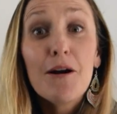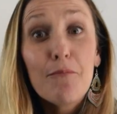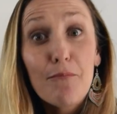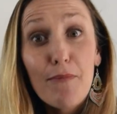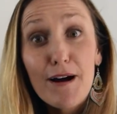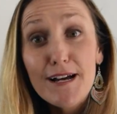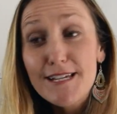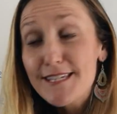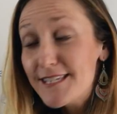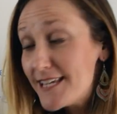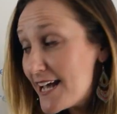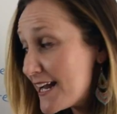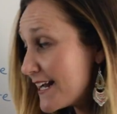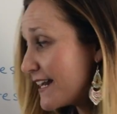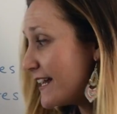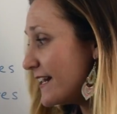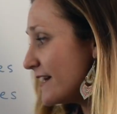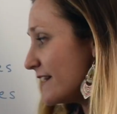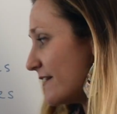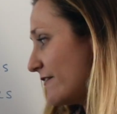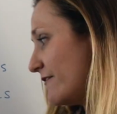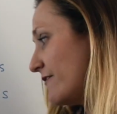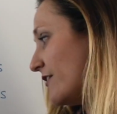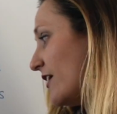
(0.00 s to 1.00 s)
My
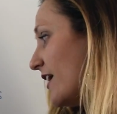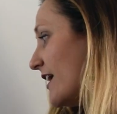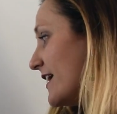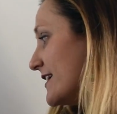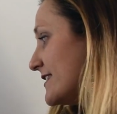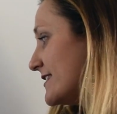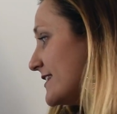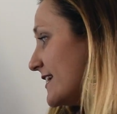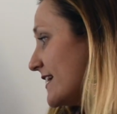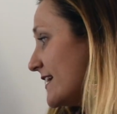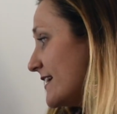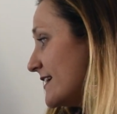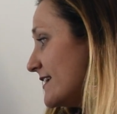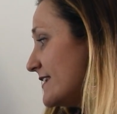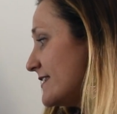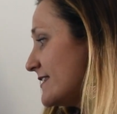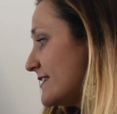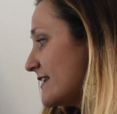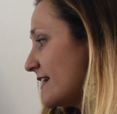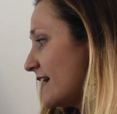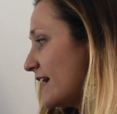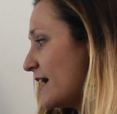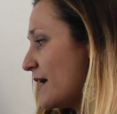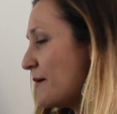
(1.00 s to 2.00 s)
second advice
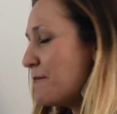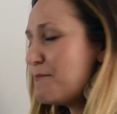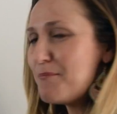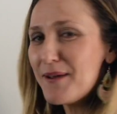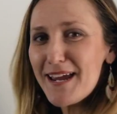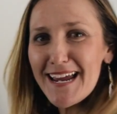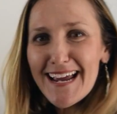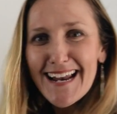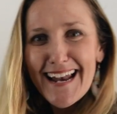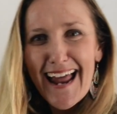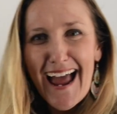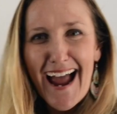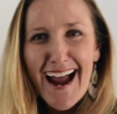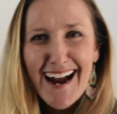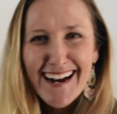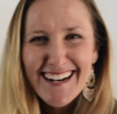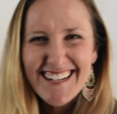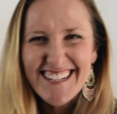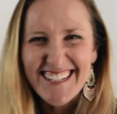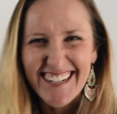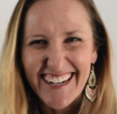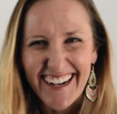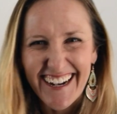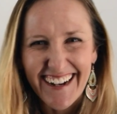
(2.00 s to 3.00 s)
is be an
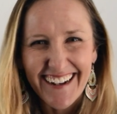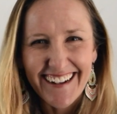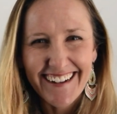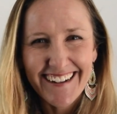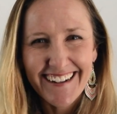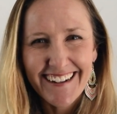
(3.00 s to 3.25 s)
actor.